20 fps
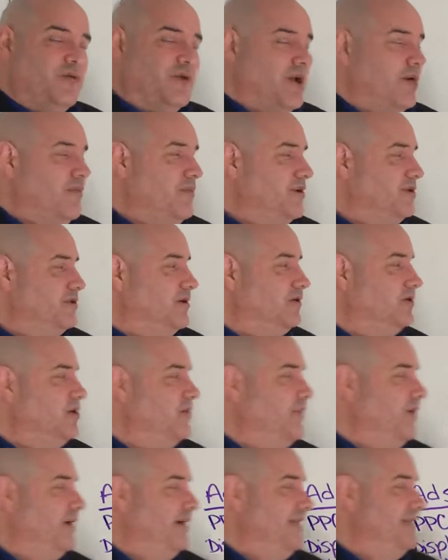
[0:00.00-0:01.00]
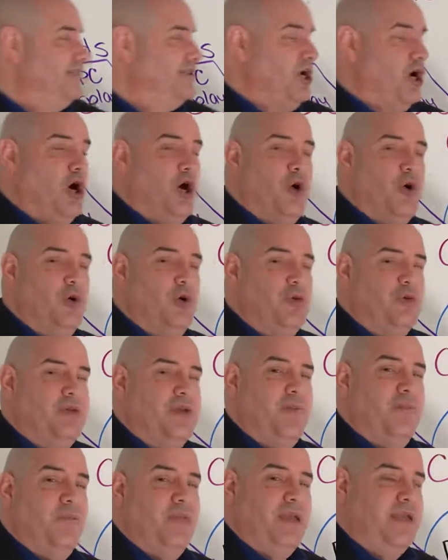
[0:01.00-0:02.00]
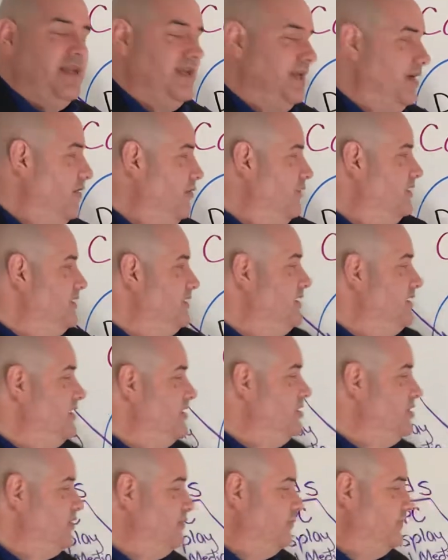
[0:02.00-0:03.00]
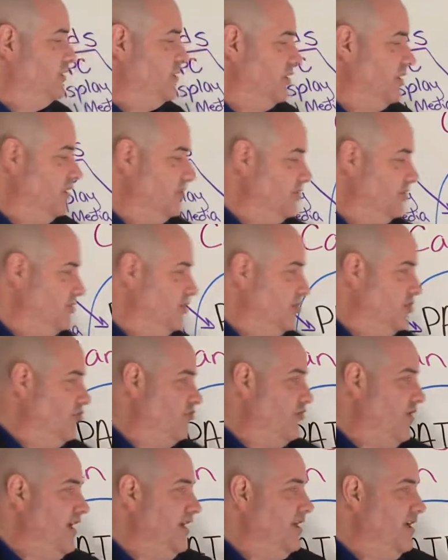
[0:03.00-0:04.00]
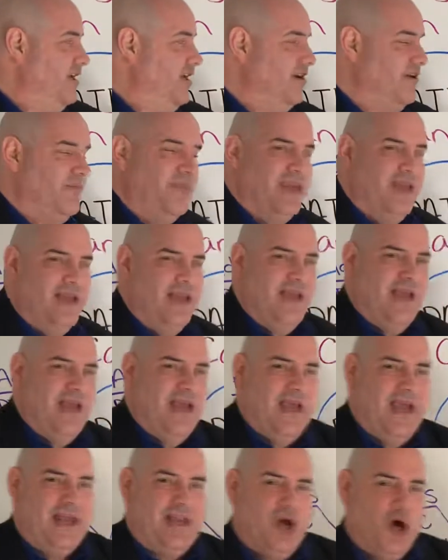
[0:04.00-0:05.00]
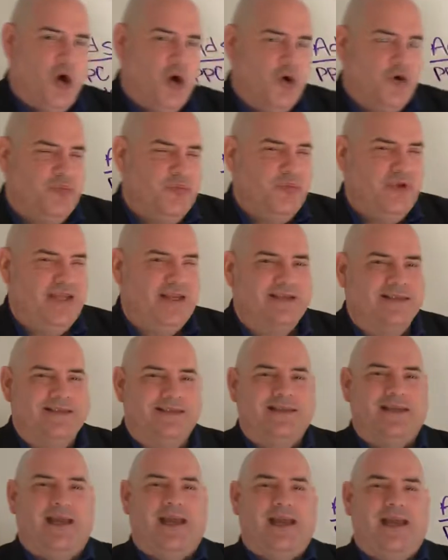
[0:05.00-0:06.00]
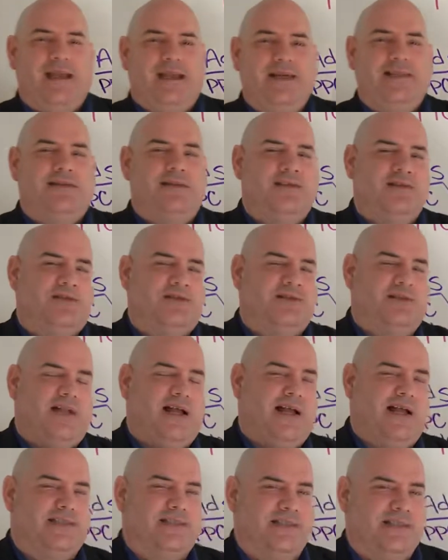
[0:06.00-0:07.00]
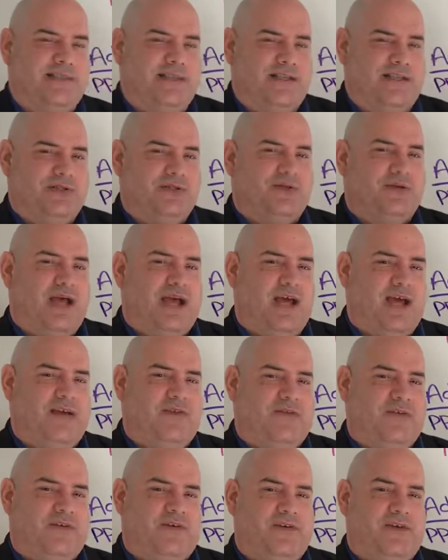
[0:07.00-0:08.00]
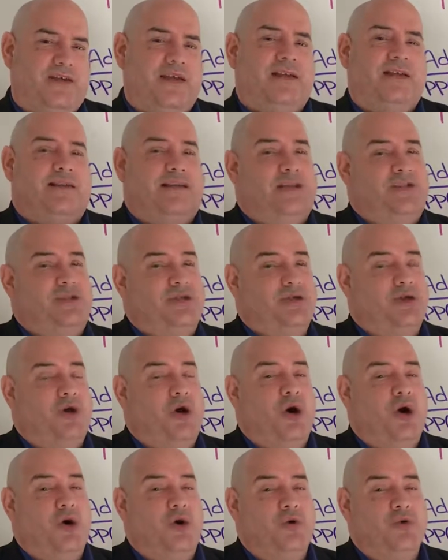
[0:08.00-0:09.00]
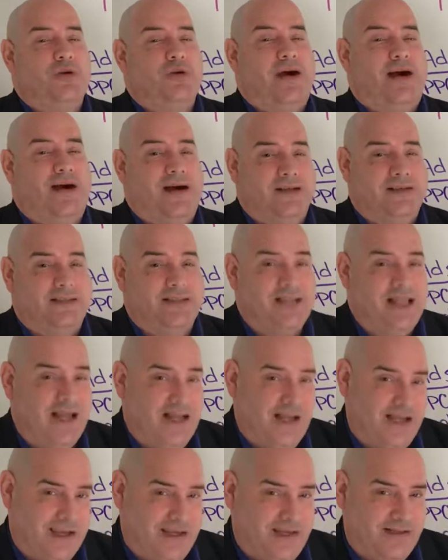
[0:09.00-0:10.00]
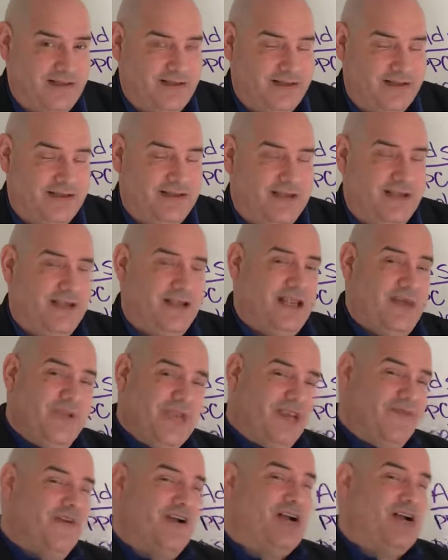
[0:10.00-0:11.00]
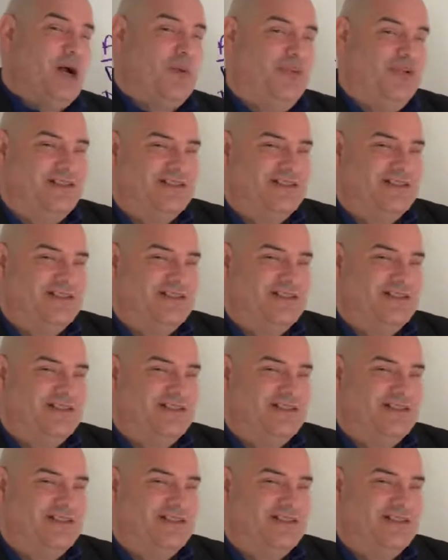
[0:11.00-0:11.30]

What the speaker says: one I'm going to talk to you about is owned media, which is this particular circle right here. And owned media is any digital asset that you have that you own online. Let me give you a couple